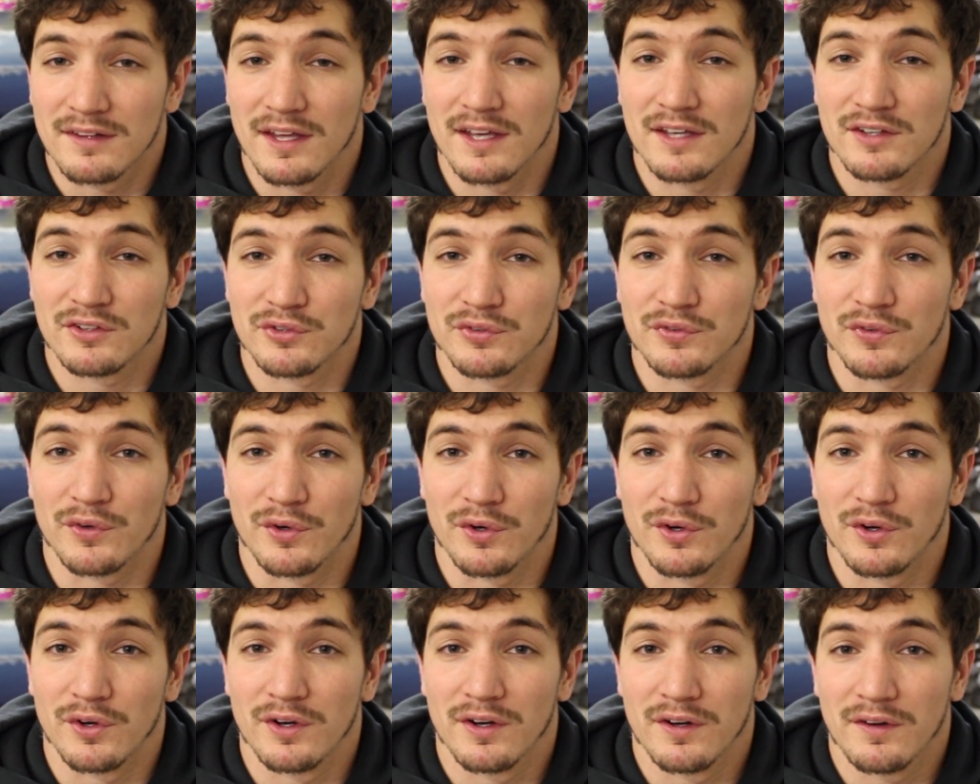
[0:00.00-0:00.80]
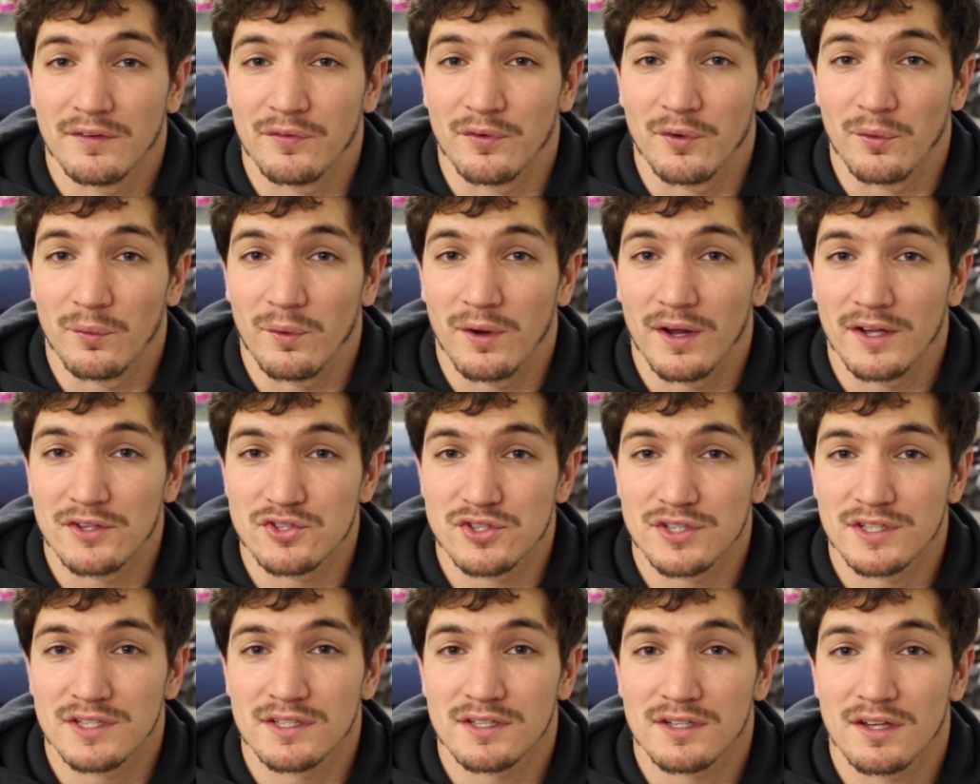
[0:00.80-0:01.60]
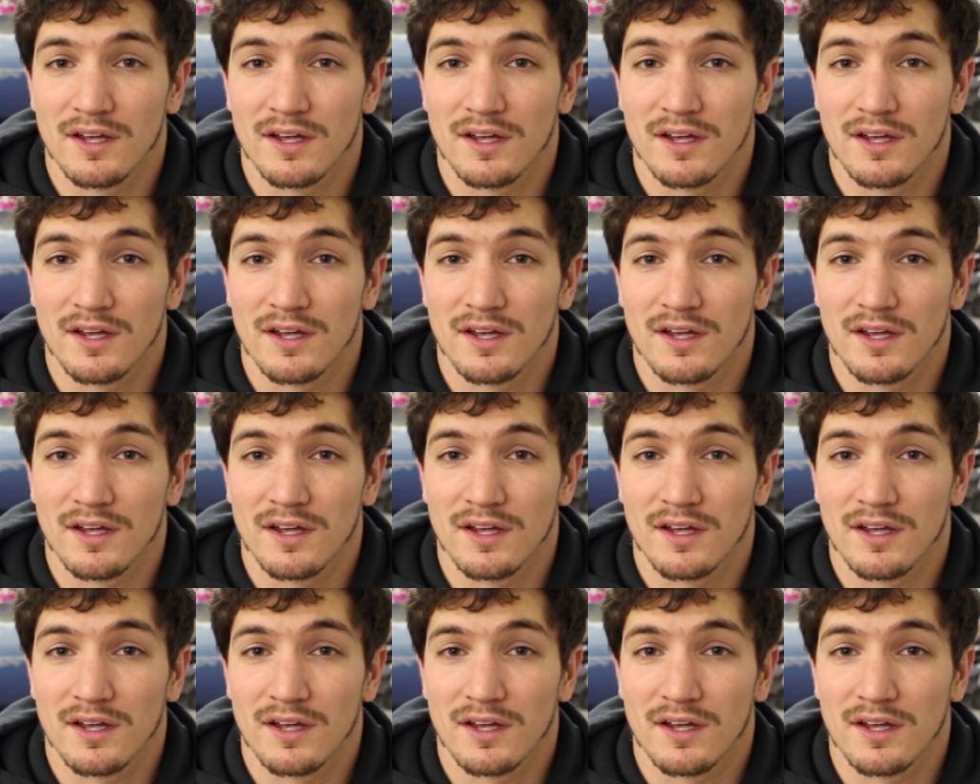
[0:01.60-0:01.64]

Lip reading: thanks for watching.